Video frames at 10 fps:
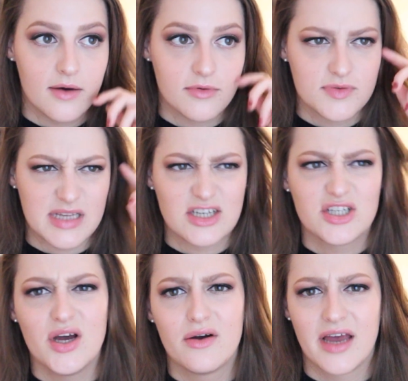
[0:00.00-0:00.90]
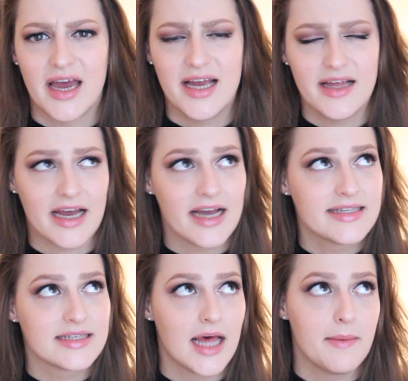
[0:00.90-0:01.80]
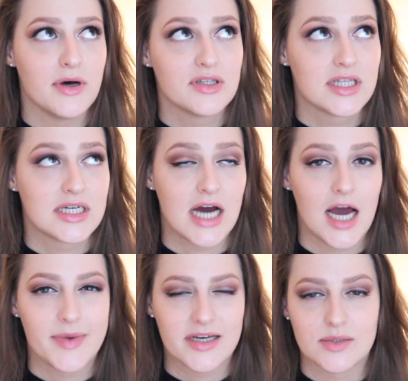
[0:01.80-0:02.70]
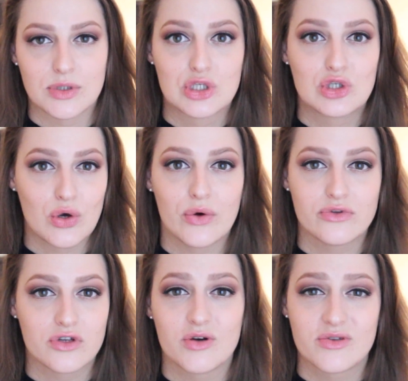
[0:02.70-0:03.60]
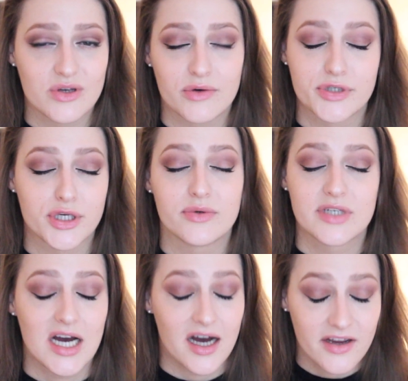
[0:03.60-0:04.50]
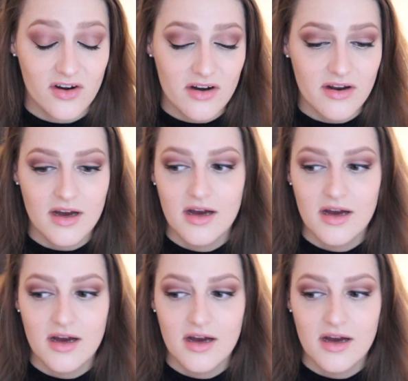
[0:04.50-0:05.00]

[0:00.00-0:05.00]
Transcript: which was actually okay, like I slept most of the time because I was so tired,